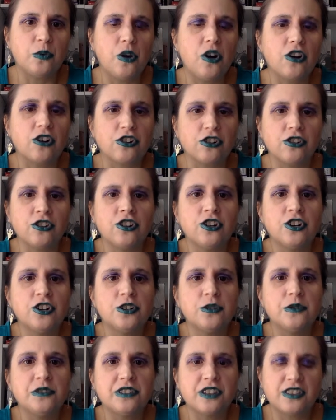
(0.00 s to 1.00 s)
Walker,
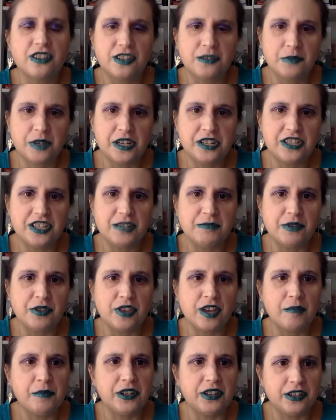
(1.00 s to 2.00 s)
who is on the debate team with
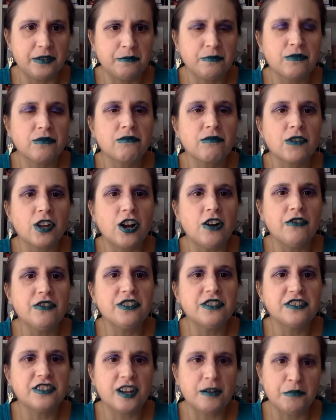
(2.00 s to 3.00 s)
Emily. Over
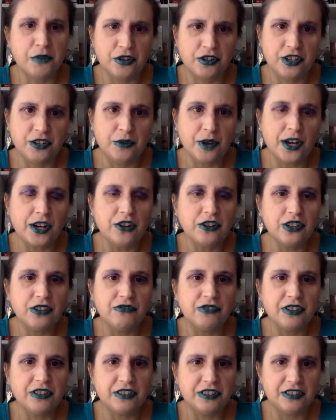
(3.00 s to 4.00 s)
the summer, he regularly
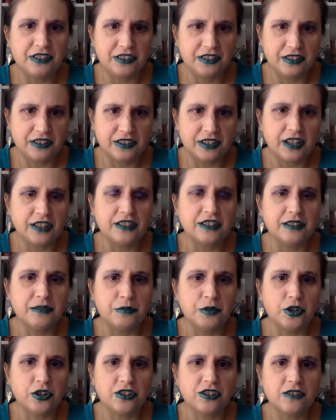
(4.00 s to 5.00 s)
visits and discusses
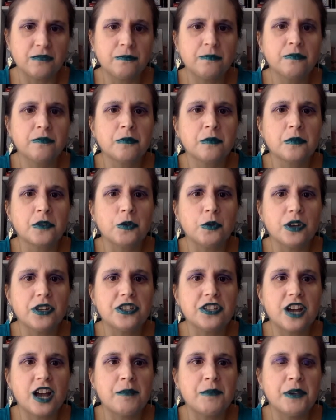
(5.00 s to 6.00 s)
books. One
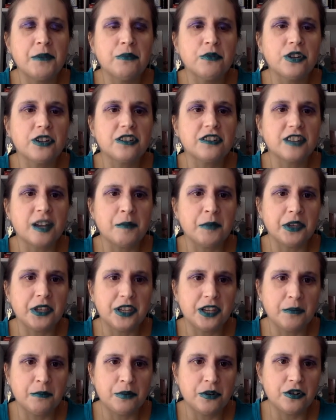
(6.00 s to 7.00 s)
time, he brings
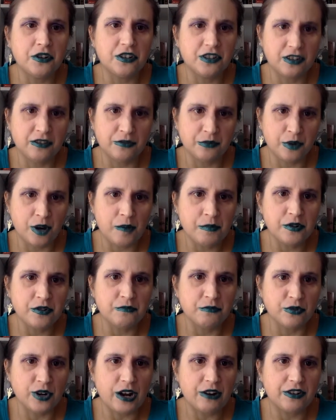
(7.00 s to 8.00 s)
Emily a book of
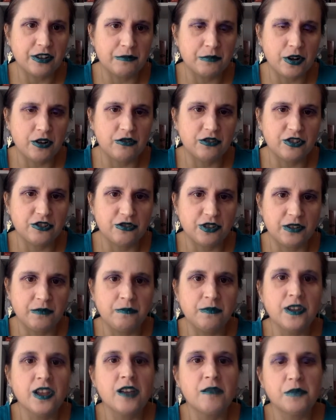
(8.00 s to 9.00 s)
Robert Browning poetry,
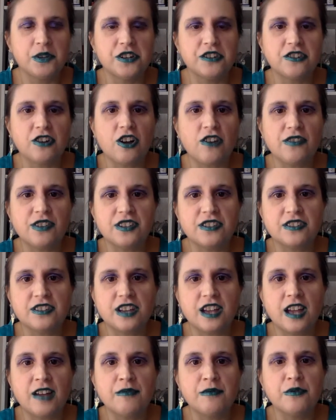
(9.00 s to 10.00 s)
but it's obvious
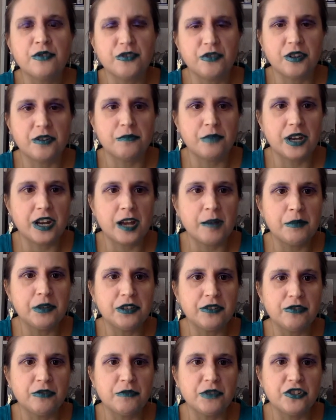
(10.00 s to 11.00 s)
to everyone but
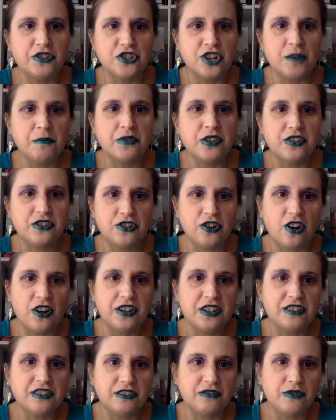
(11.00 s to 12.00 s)
Emily from the jump that
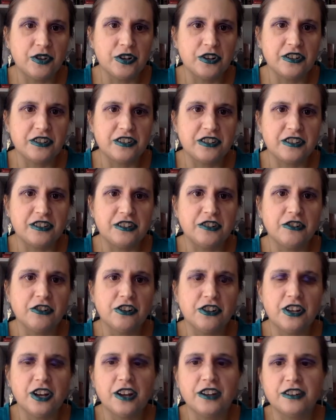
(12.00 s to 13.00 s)
Don isn't very sincere
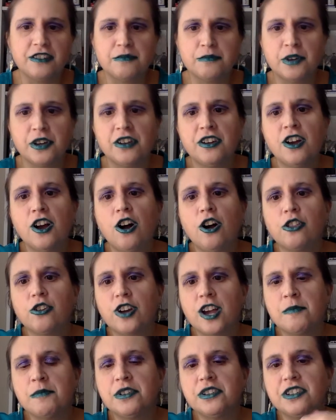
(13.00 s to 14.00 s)
or nice. But
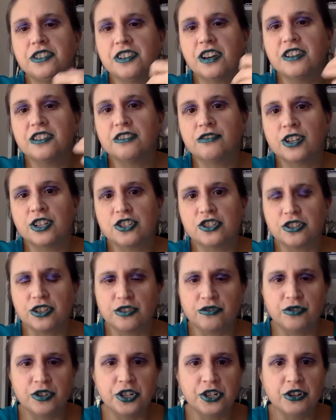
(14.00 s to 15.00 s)
although Emily does
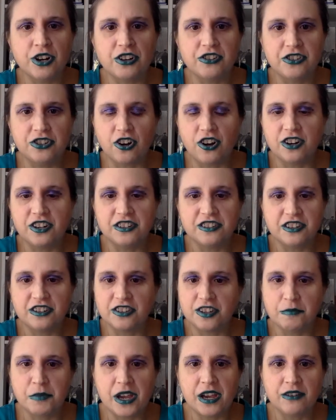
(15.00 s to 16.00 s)
eventually figure out Don
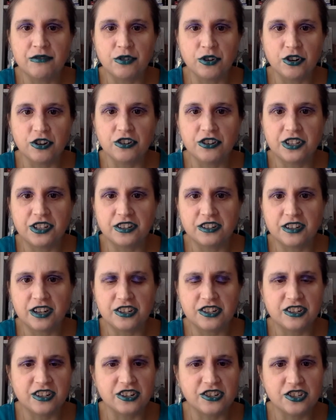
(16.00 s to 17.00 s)
isn't the man for her and he's
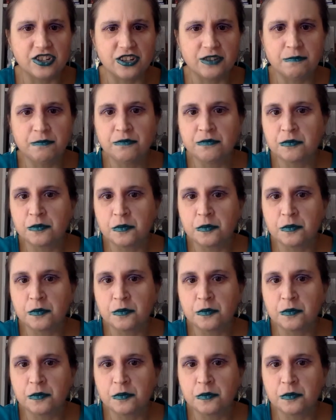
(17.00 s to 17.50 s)
not such a